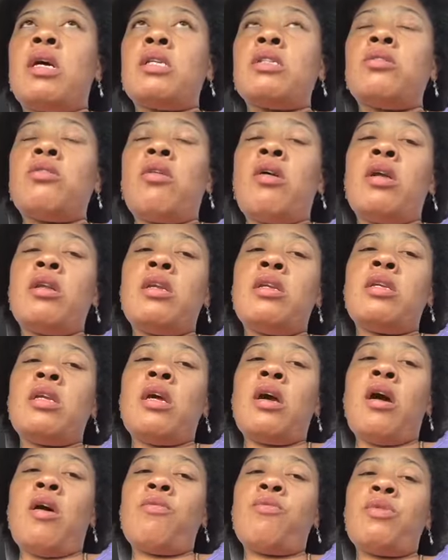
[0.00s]
I started the
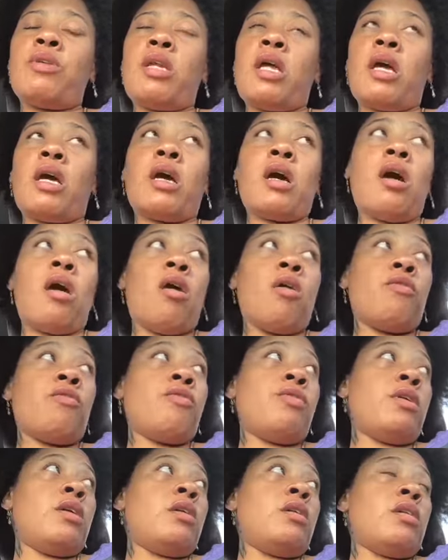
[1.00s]
day off with that
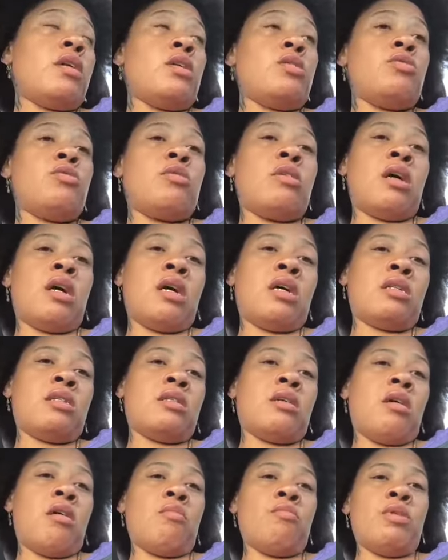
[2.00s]
coffee that you guys
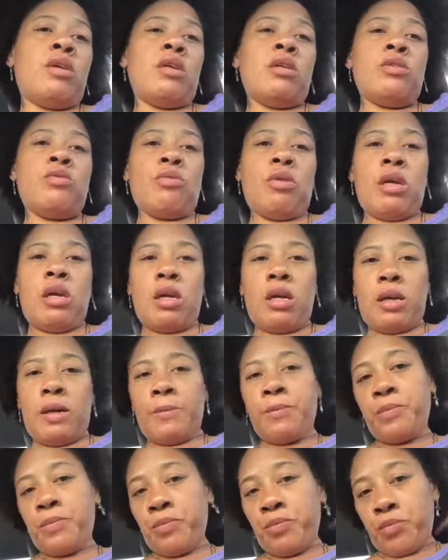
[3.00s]
saw me drinking.